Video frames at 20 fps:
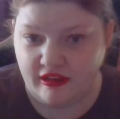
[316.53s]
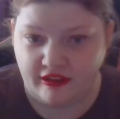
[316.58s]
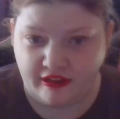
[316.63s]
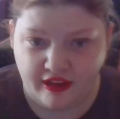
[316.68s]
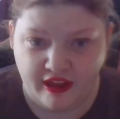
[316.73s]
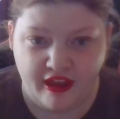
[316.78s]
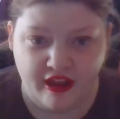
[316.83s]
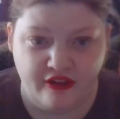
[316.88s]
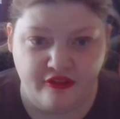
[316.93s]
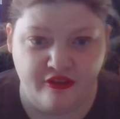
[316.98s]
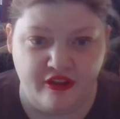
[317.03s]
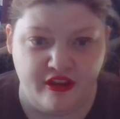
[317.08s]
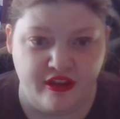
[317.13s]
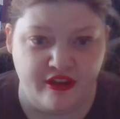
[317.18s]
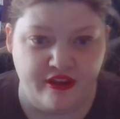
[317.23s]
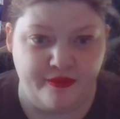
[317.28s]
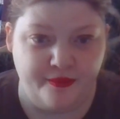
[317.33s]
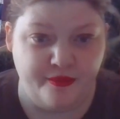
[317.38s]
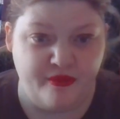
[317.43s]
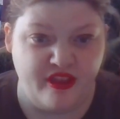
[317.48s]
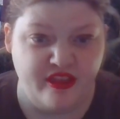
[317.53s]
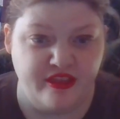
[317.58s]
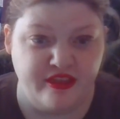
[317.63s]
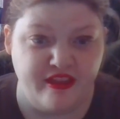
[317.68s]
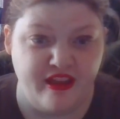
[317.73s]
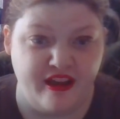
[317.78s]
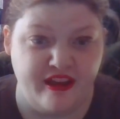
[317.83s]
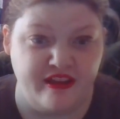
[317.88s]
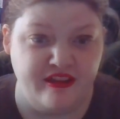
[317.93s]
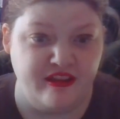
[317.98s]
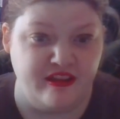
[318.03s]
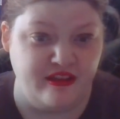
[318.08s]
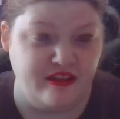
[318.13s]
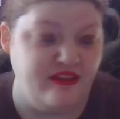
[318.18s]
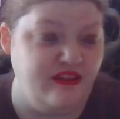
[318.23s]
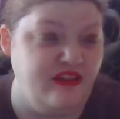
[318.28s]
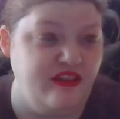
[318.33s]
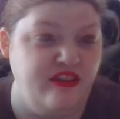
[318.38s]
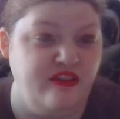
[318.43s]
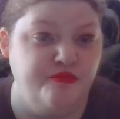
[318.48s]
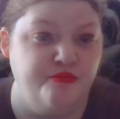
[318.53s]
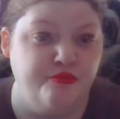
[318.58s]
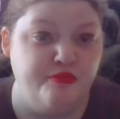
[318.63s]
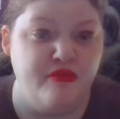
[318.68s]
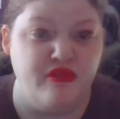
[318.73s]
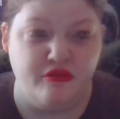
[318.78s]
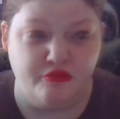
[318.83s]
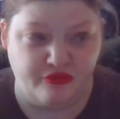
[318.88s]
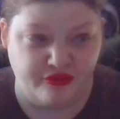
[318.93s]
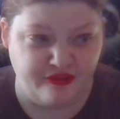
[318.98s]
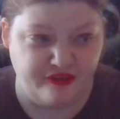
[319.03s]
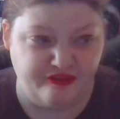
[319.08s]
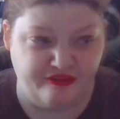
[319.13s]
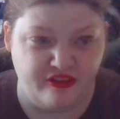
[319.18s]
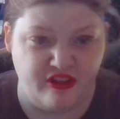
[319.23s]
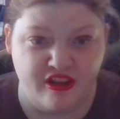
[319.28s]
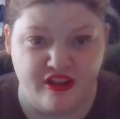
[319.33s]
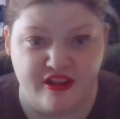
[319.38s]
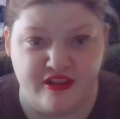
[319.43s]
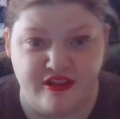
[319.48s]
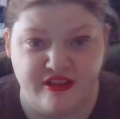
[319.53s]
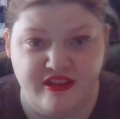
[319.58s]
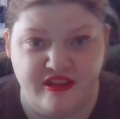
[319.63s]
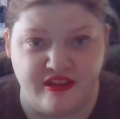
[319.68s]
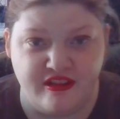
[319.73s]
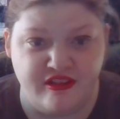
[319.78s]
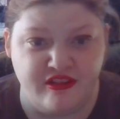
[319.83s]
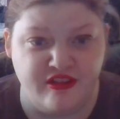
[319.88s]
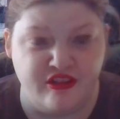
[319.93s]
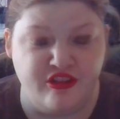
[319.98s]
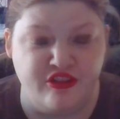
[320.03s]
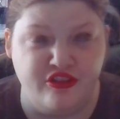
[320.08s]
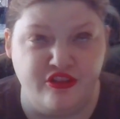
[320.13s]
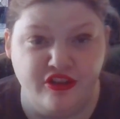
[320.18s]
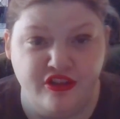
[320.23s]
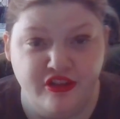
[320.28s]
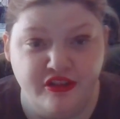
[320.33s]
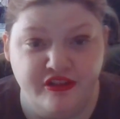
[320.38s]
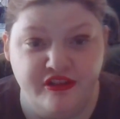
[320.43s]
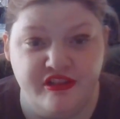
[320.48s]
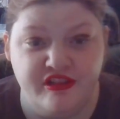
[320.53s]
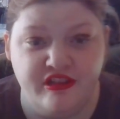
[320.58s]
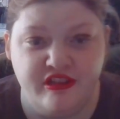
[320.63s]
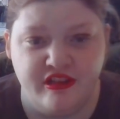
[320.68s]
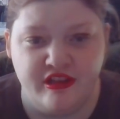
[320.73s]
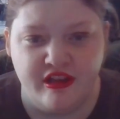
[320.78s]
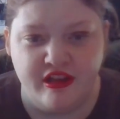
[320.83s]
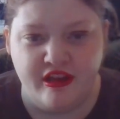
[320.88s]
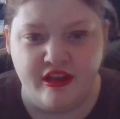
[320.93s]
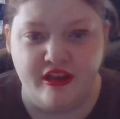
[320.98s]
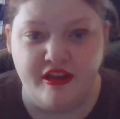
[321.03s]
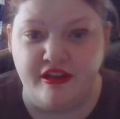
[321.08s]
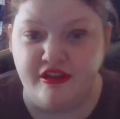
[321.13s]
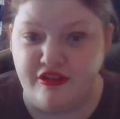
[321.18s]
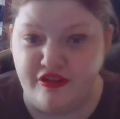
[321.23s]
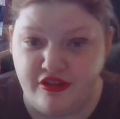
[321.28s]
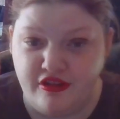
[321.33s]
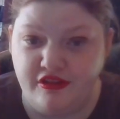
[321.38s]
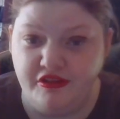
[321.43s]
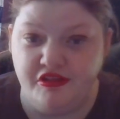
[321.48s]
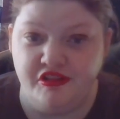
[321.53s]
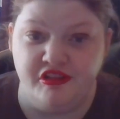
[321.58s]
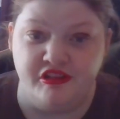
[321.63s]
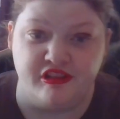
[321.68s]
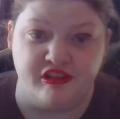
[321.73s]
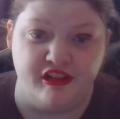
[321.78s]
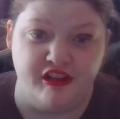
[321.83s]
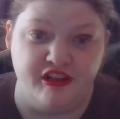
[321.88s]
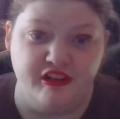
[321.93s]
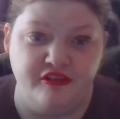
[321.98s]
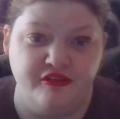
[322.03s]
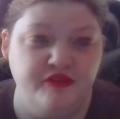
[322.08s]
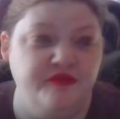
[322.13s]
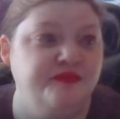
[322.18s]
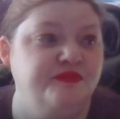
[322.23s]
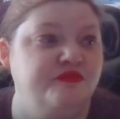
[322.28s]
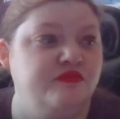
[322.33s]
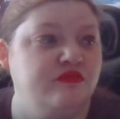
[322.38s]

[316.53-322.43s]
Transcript: tell him that he's been proven innocent years and years ago.